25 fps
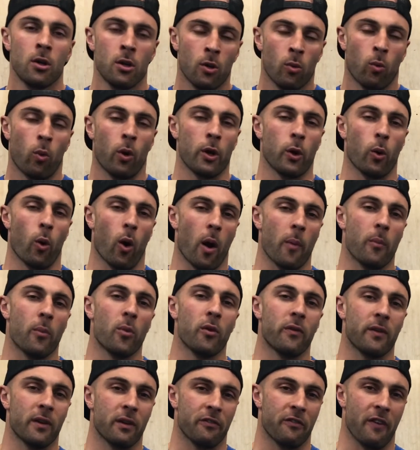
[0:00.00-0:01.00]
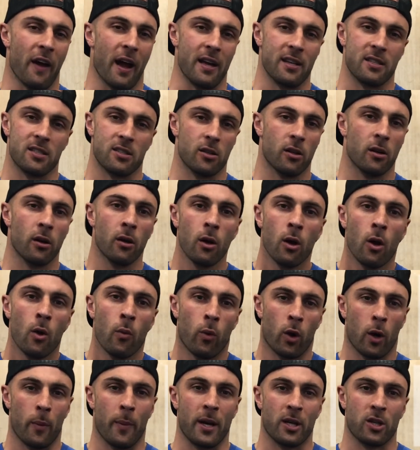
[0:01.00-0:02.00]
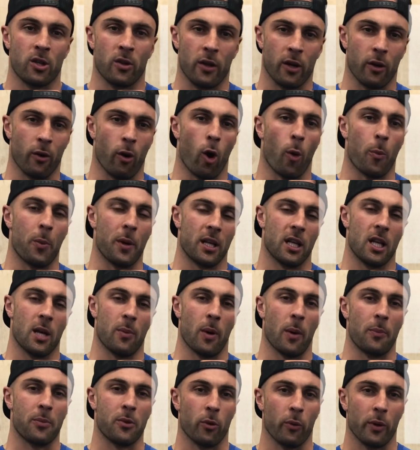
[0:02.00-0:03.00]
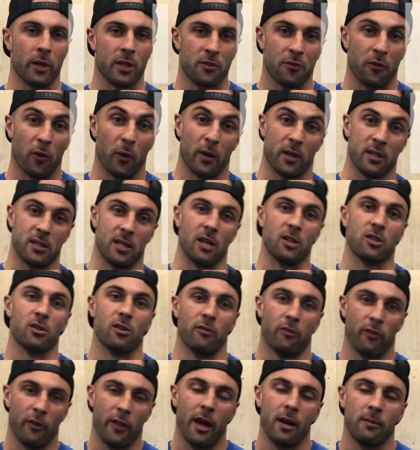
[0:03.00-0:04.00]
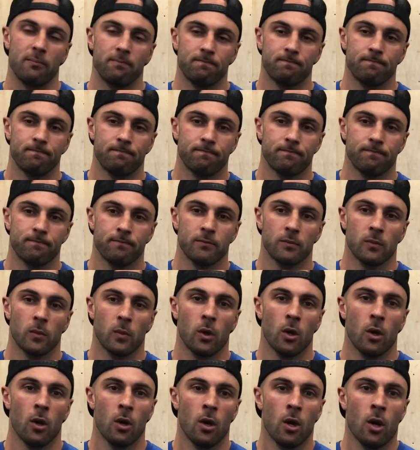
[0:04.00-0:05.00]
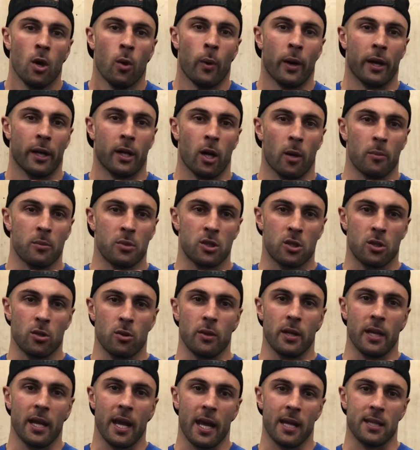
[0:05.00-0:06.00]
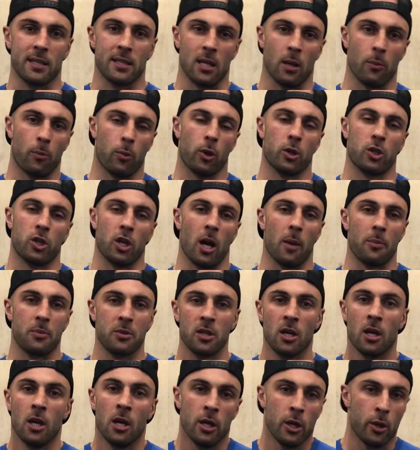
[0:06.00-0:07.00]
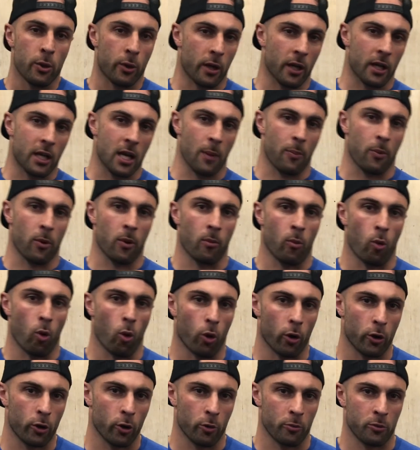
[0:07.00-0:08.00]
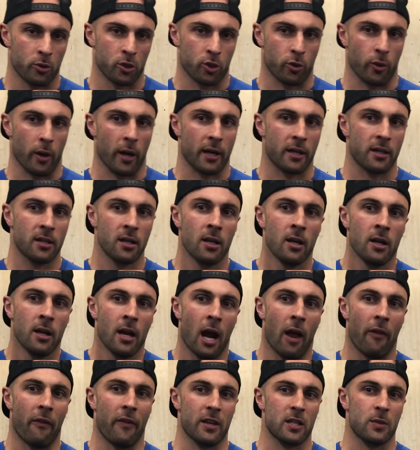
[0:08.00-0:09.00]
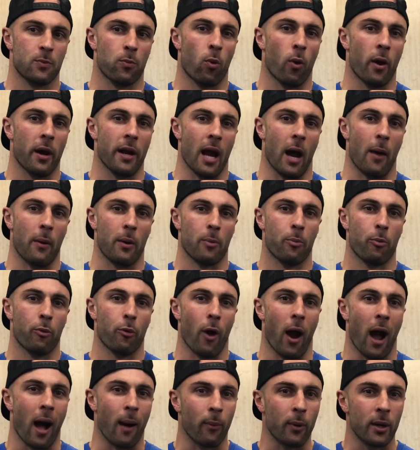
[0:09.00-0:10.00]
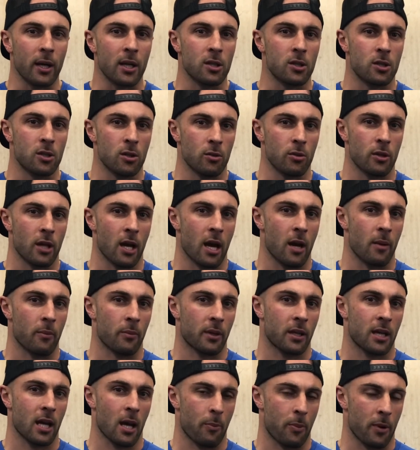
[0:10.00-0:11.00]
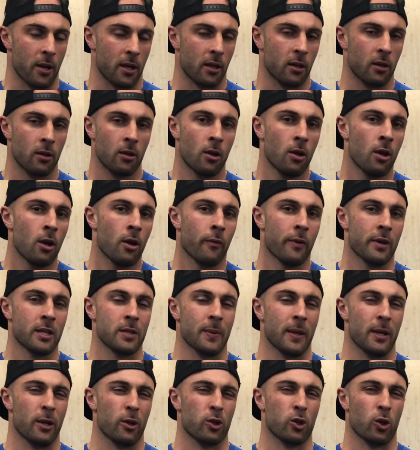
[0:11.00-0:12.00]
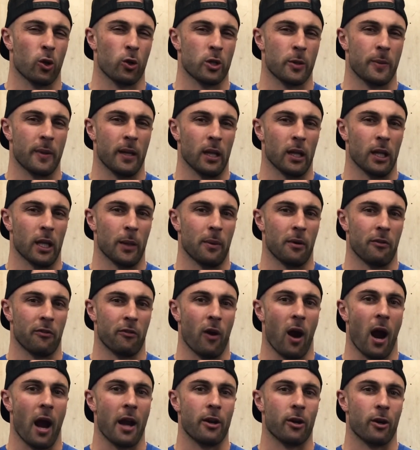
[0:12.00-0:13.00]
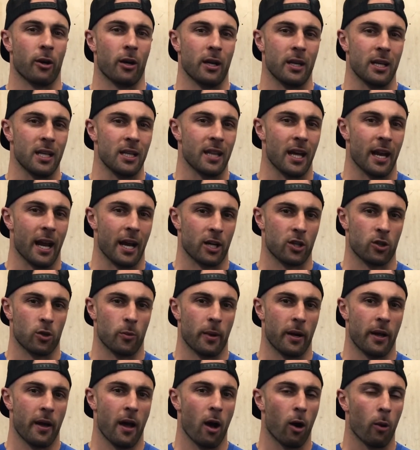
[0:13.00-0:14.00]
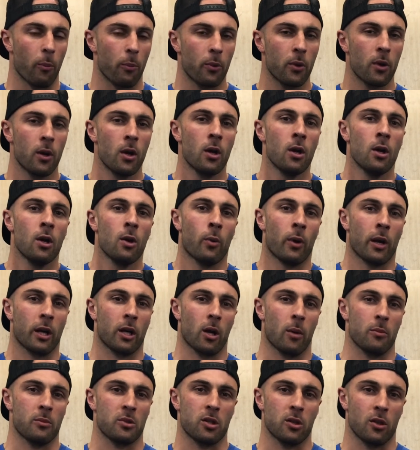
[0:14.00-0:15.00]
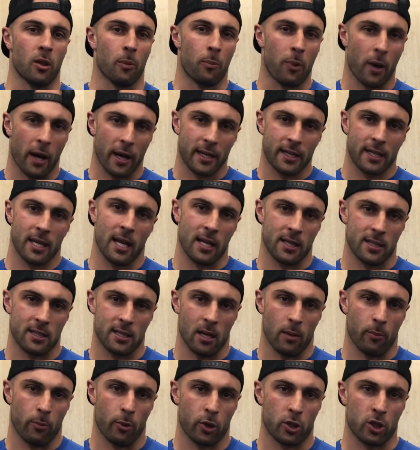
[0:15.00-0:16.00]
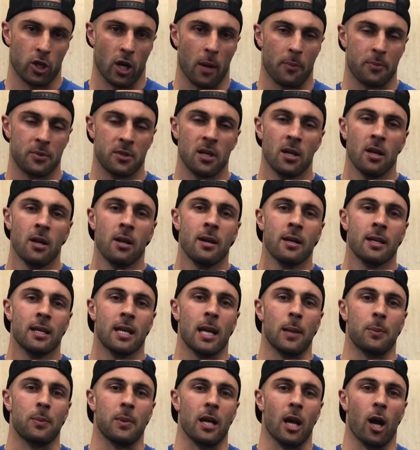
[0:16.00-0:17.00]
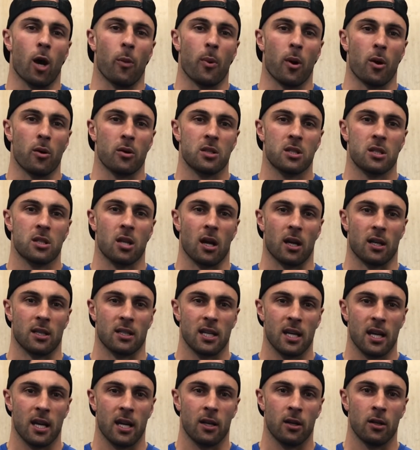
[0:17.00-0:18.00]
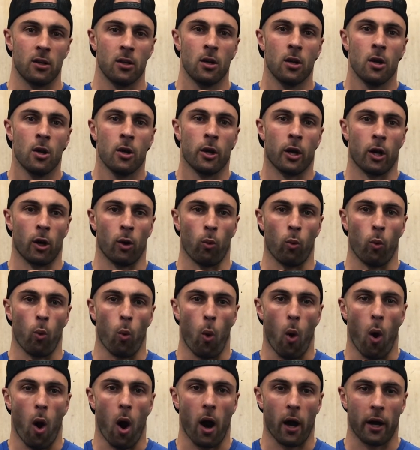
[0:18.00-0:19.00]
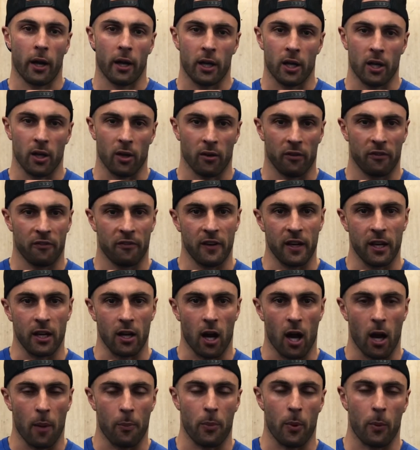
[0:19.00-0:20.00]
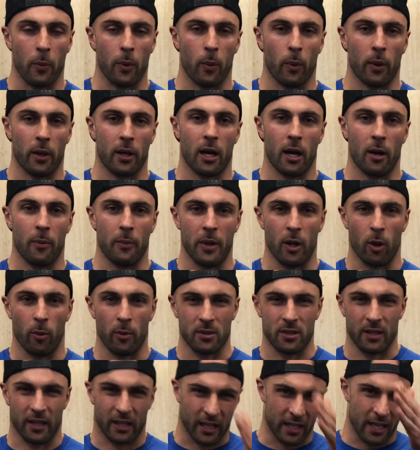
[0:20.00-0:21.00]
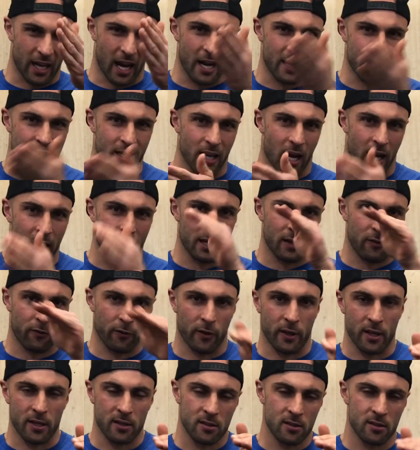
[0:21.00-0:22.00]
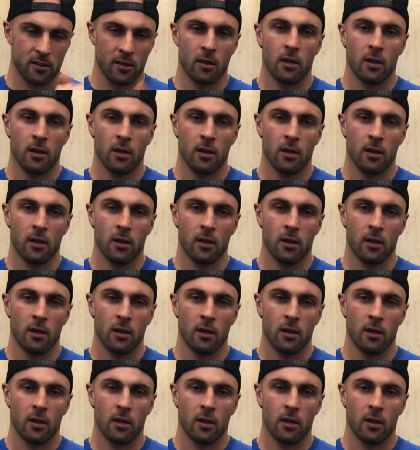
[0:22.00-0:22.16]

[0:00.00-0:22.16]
Well, you are moving faster. You wanna make sure that you're opening the hip up to reach full extension. When it comes to the handstand push ups, you can kip them or do them strict. At this point, I would probably do them kipping. The reason that your shoulders will be a little bit fried, you're gonna need that extra bit of help. When it comes to the piked handstand push ups, keep the elbows tucked in. You're gonna walk your feet up. We wanna kind of be almost like a 90-90 for this.